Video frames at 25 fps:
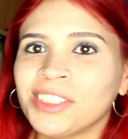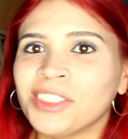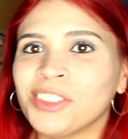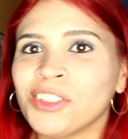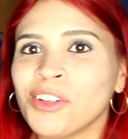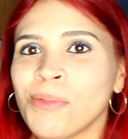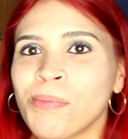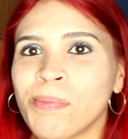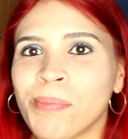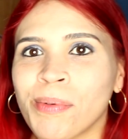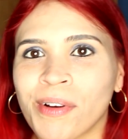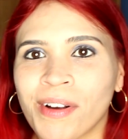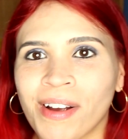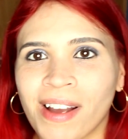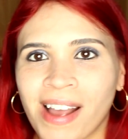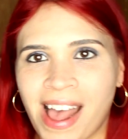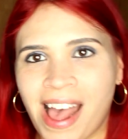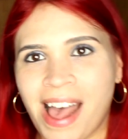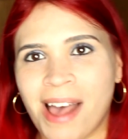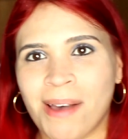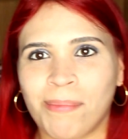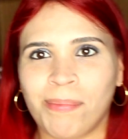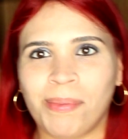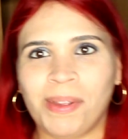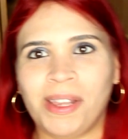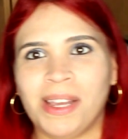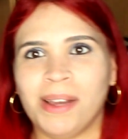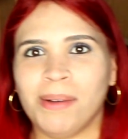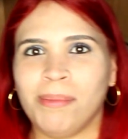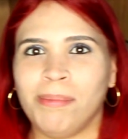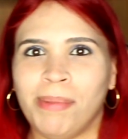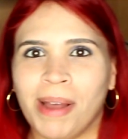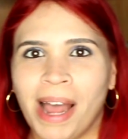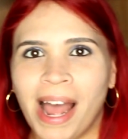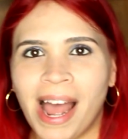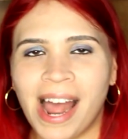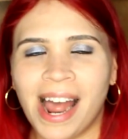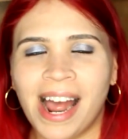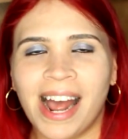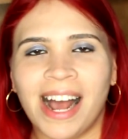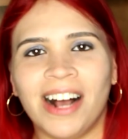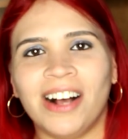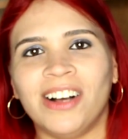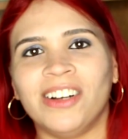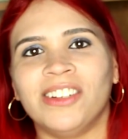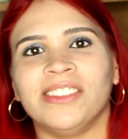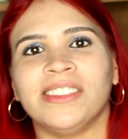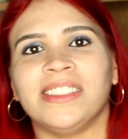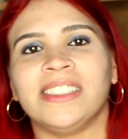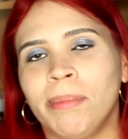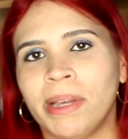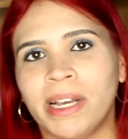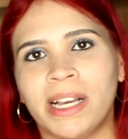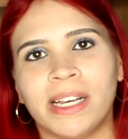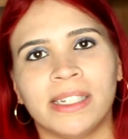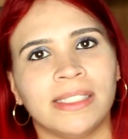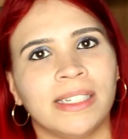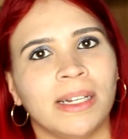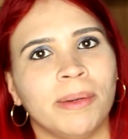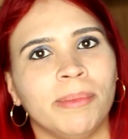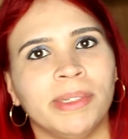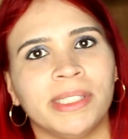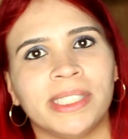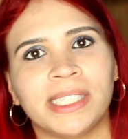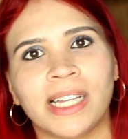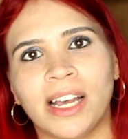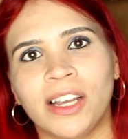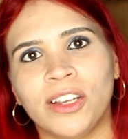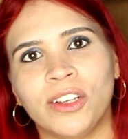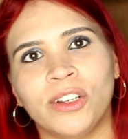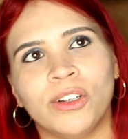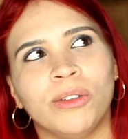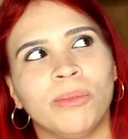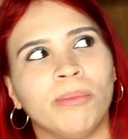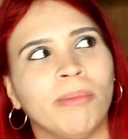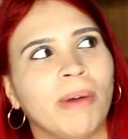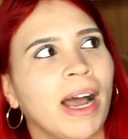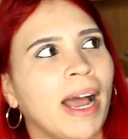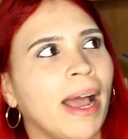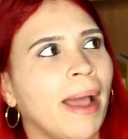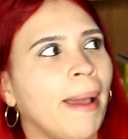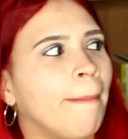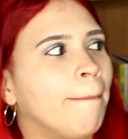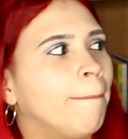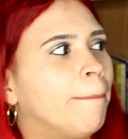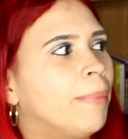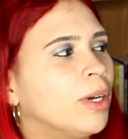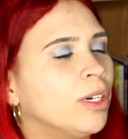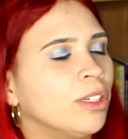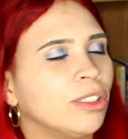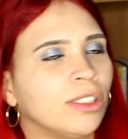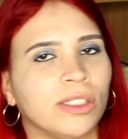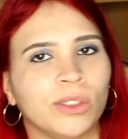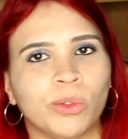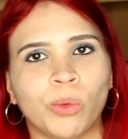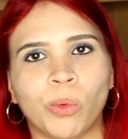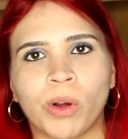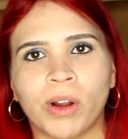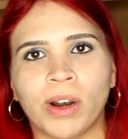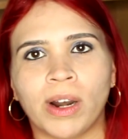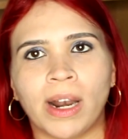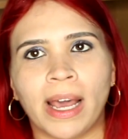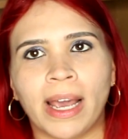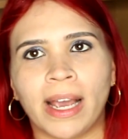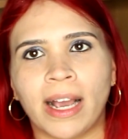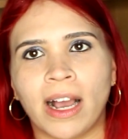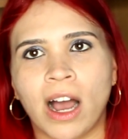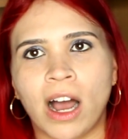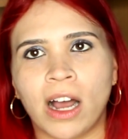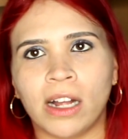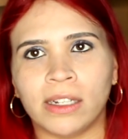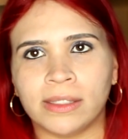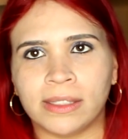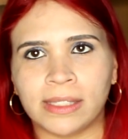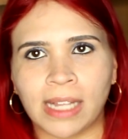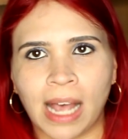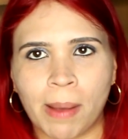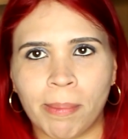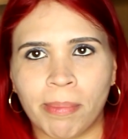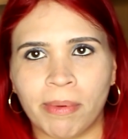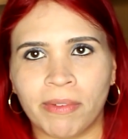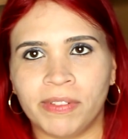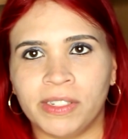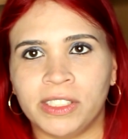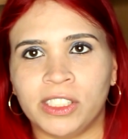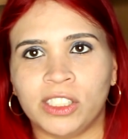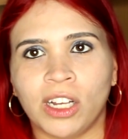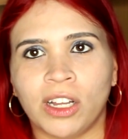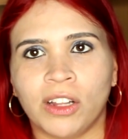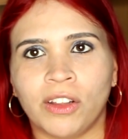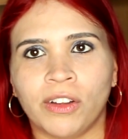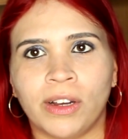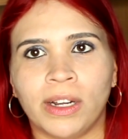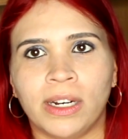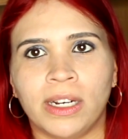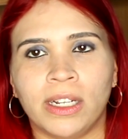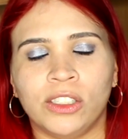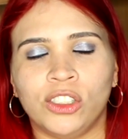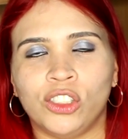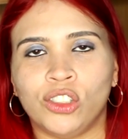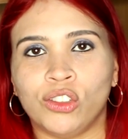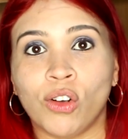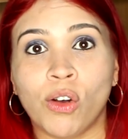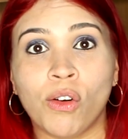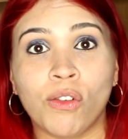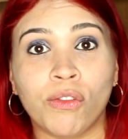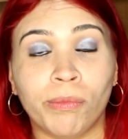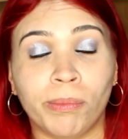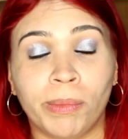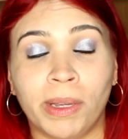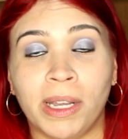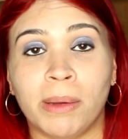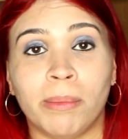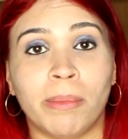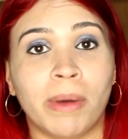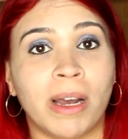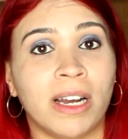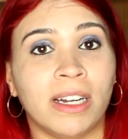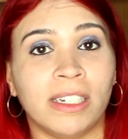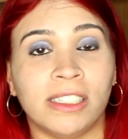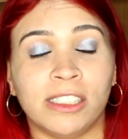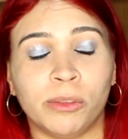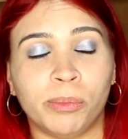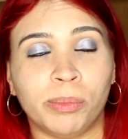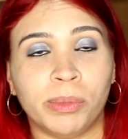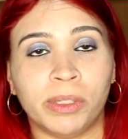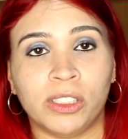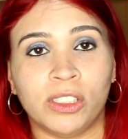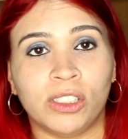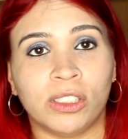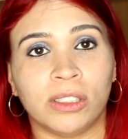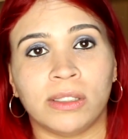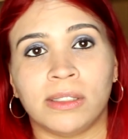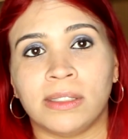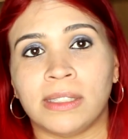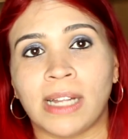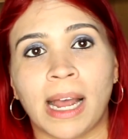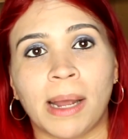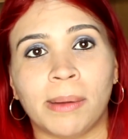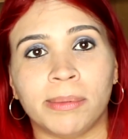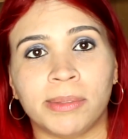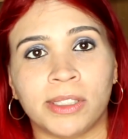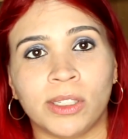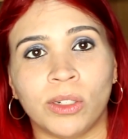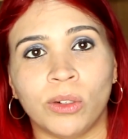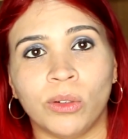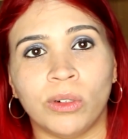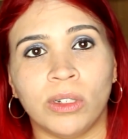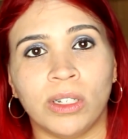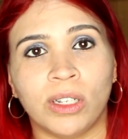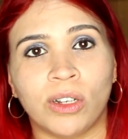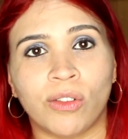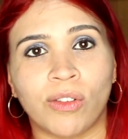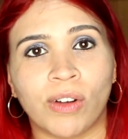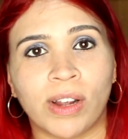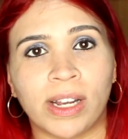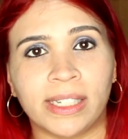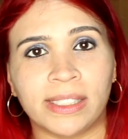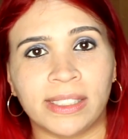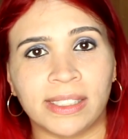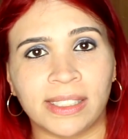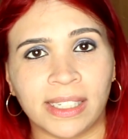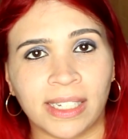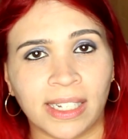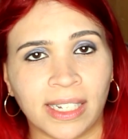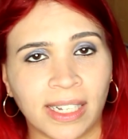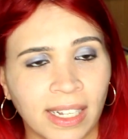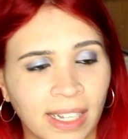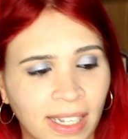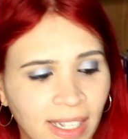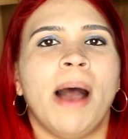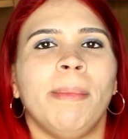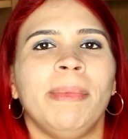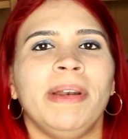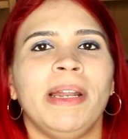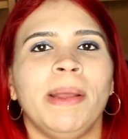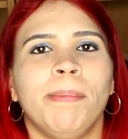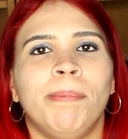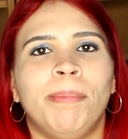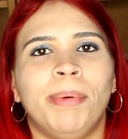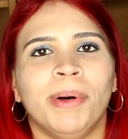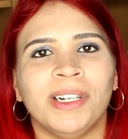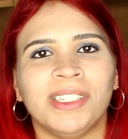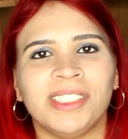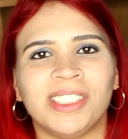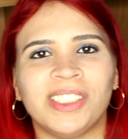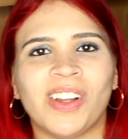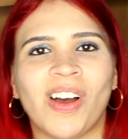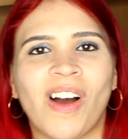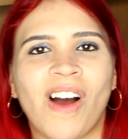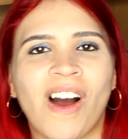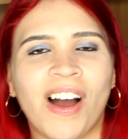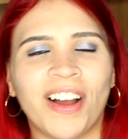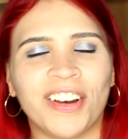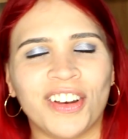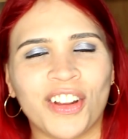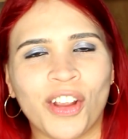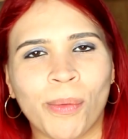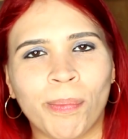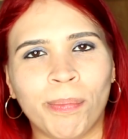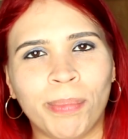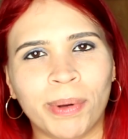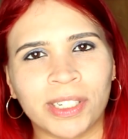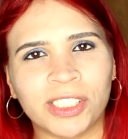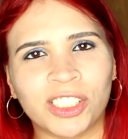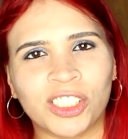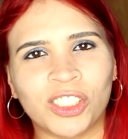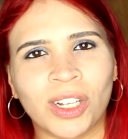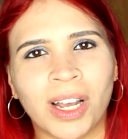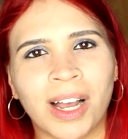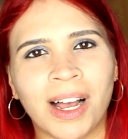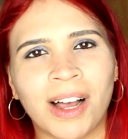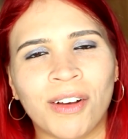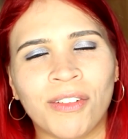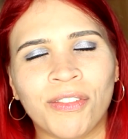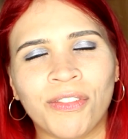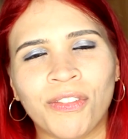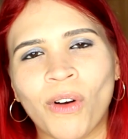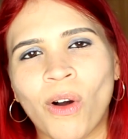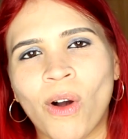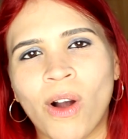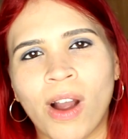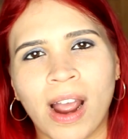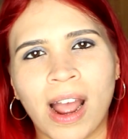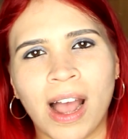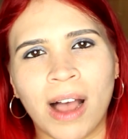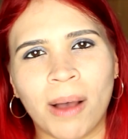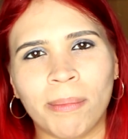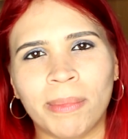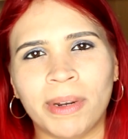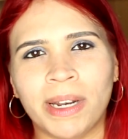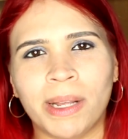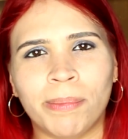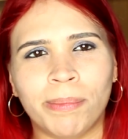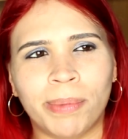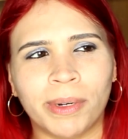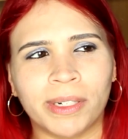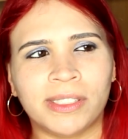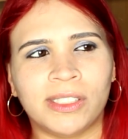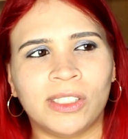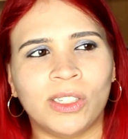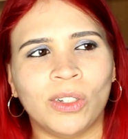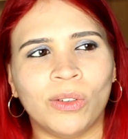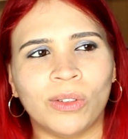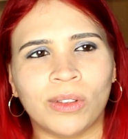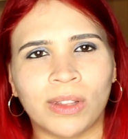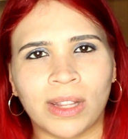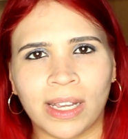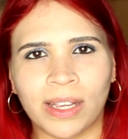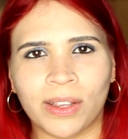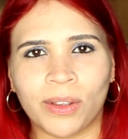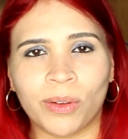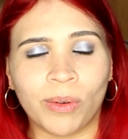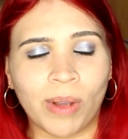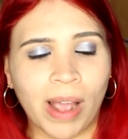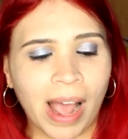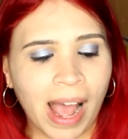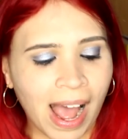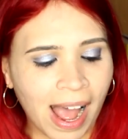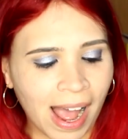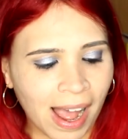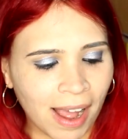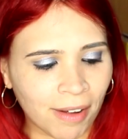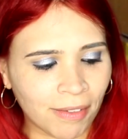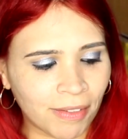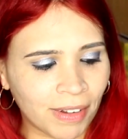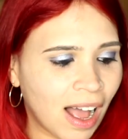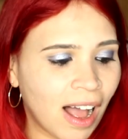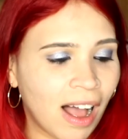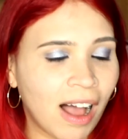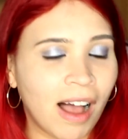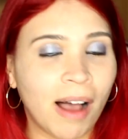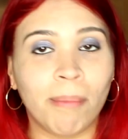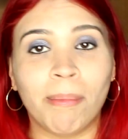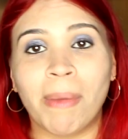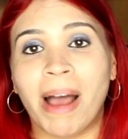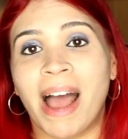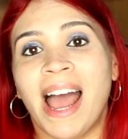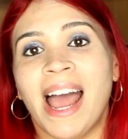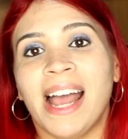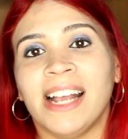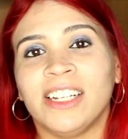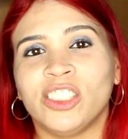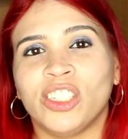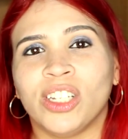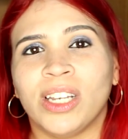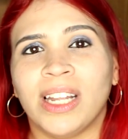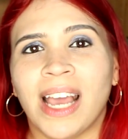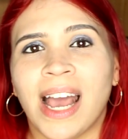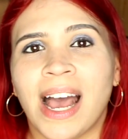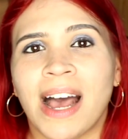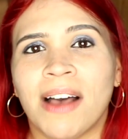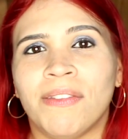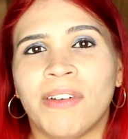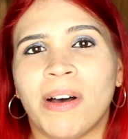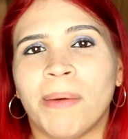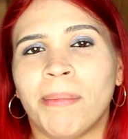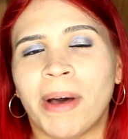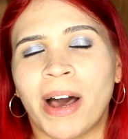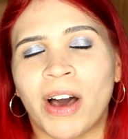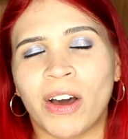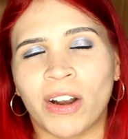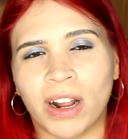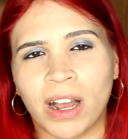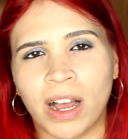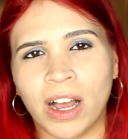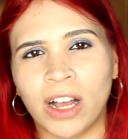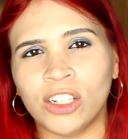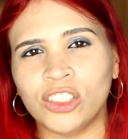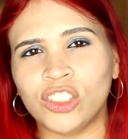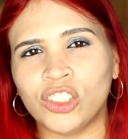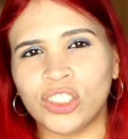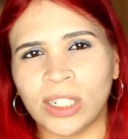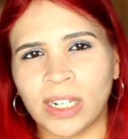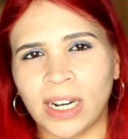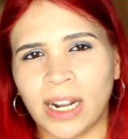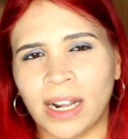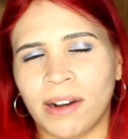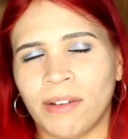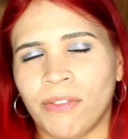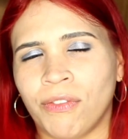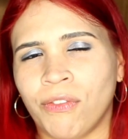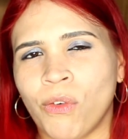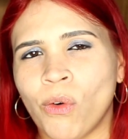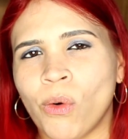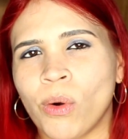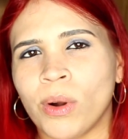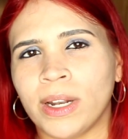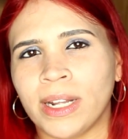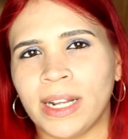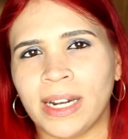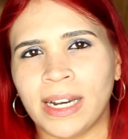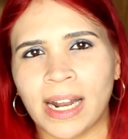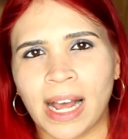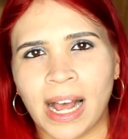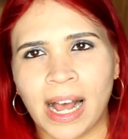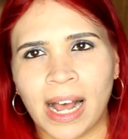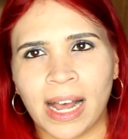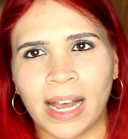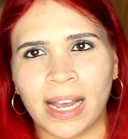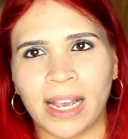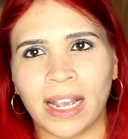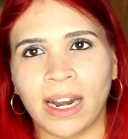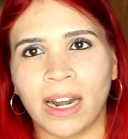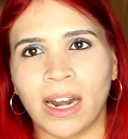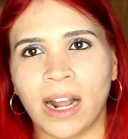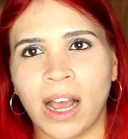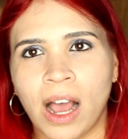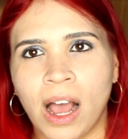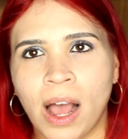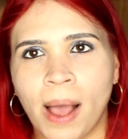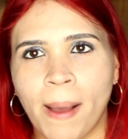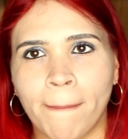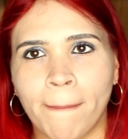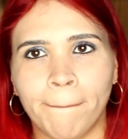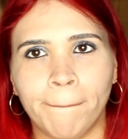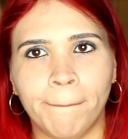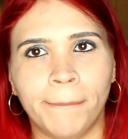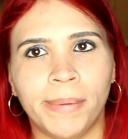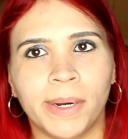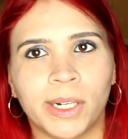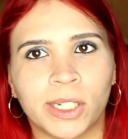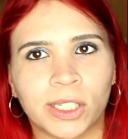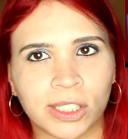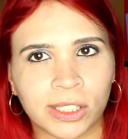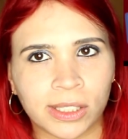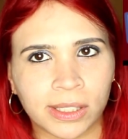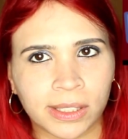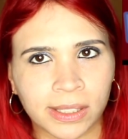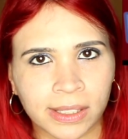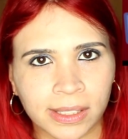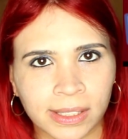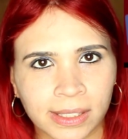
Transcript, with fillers: super happy about, because let me tell you, my books were like on top of each other and it drove me and my husband just absolutely crazy. How many books are on your bookshelf, or how many books do you think you have? I actually have about 149 books.